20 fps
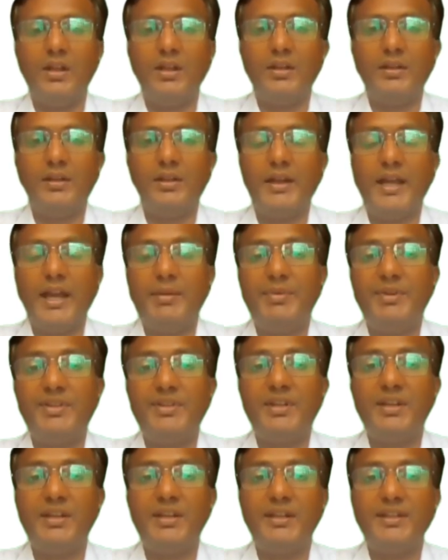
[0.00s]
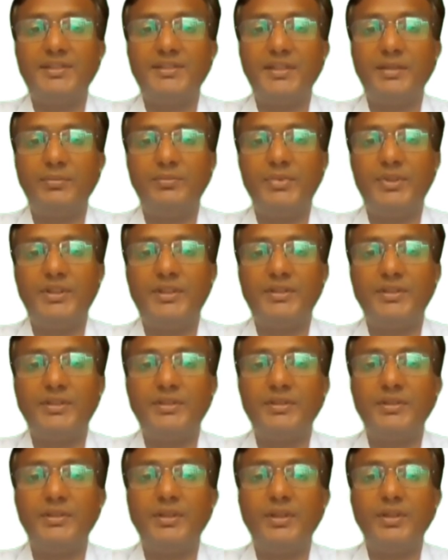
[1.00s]
The dimensionless numbers,
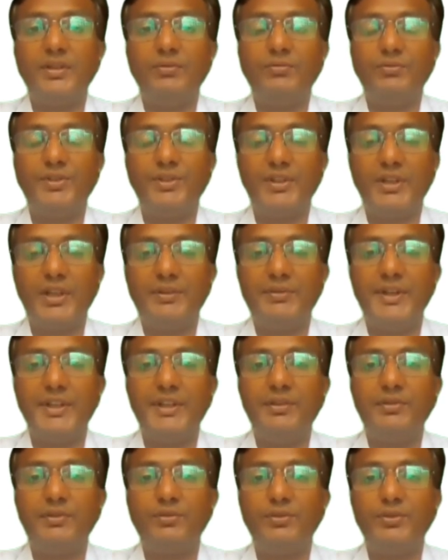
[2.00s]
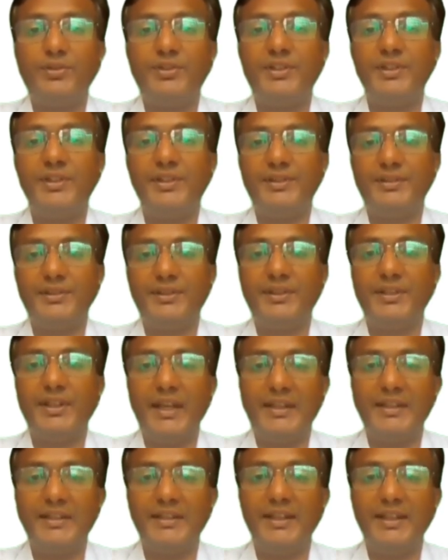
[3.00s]
which are very crucial in
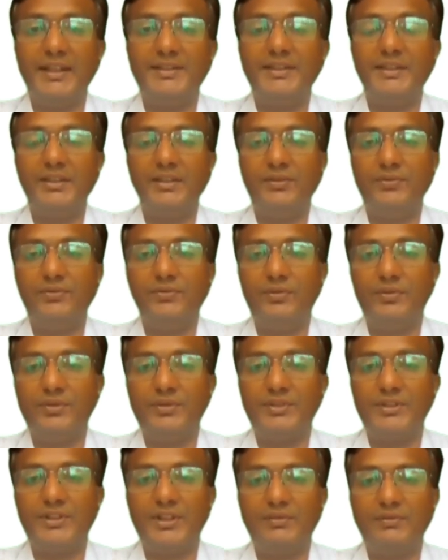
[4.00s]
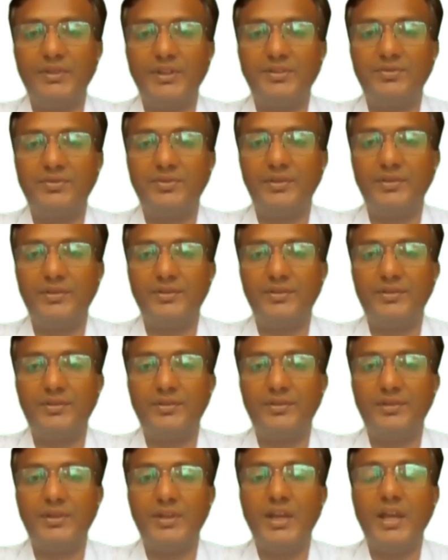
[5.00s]
analyzing the force convections.
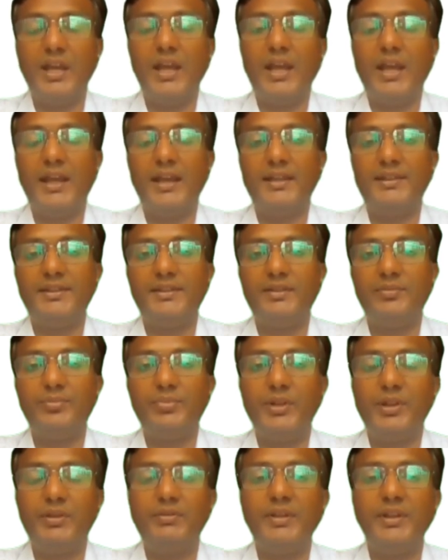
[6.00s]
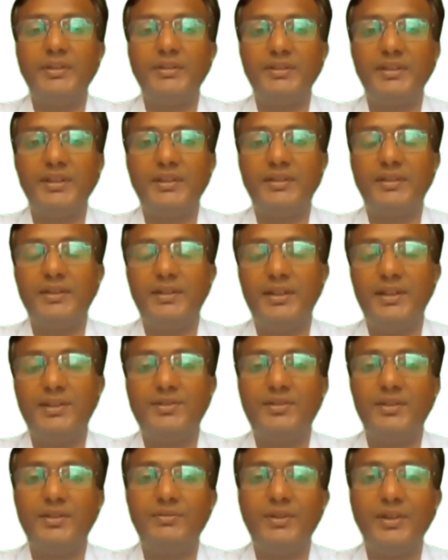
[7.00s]
As in the previous
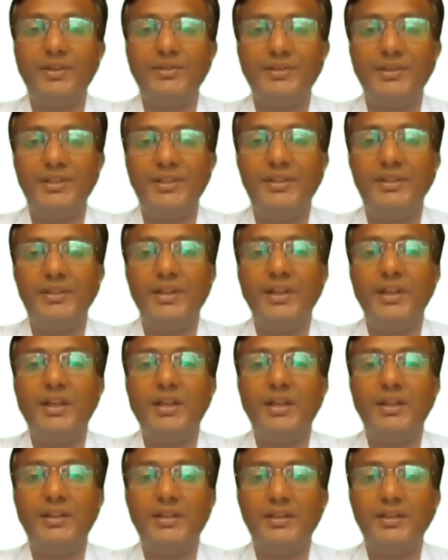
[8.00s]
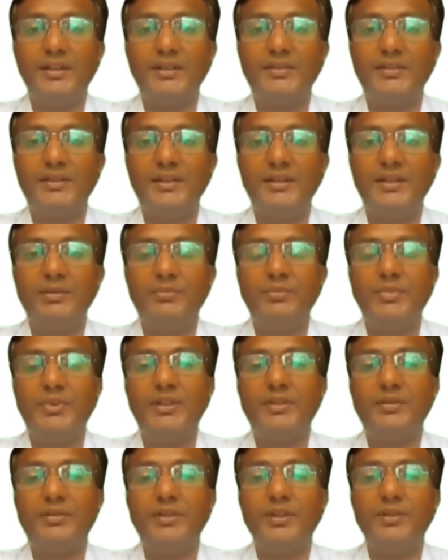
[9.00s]
lecture, we have seen the Nusselt
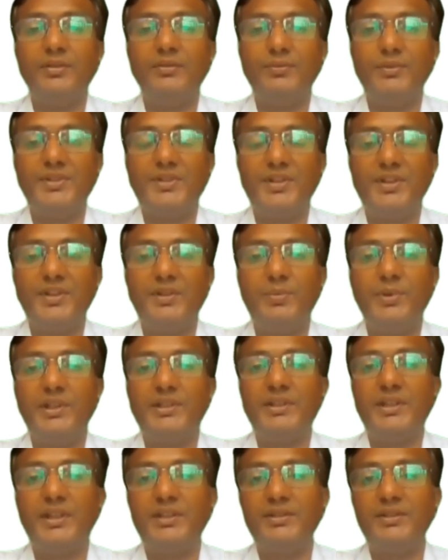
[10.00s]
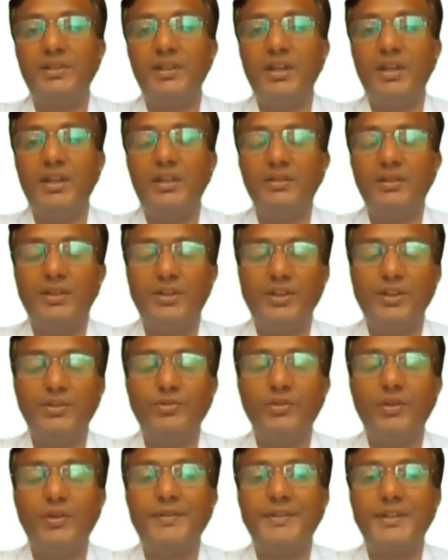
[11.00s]
number, which represents the
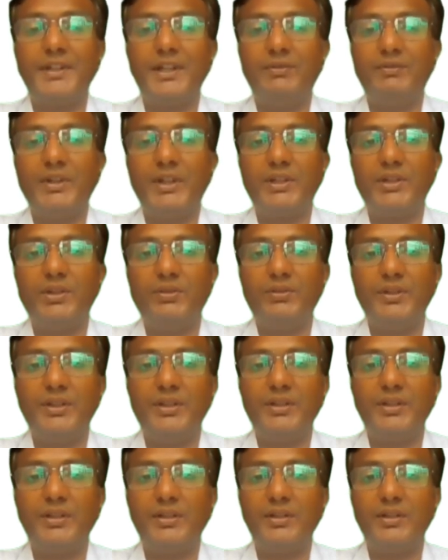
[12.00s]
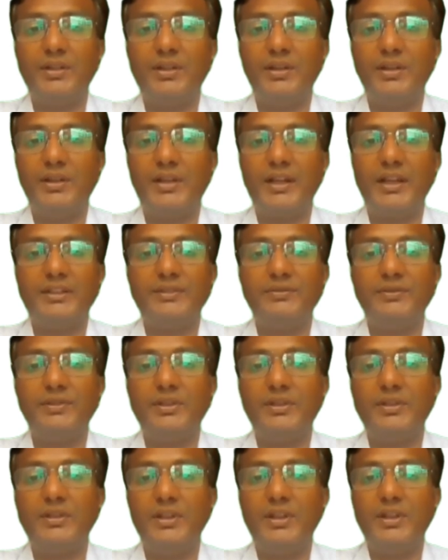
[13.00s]
ratio of convective heat transfer